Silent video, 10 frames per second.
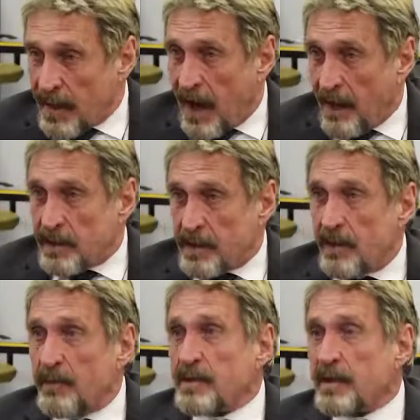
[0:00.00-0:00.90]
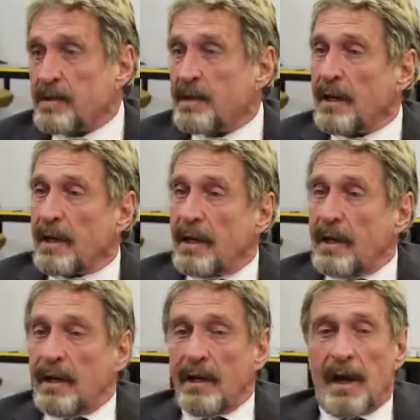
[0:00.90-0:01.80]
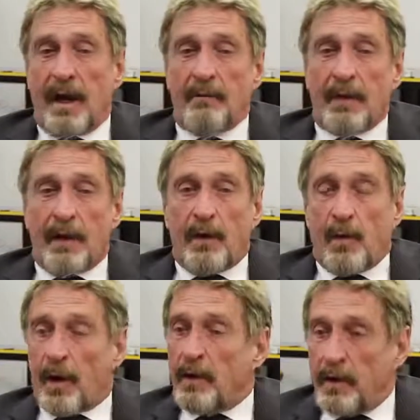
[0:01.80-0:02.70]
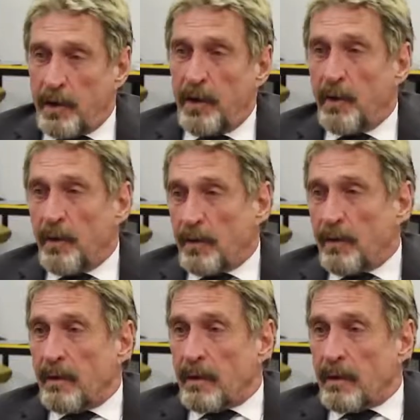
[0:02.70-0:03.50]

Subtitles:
cloud services where you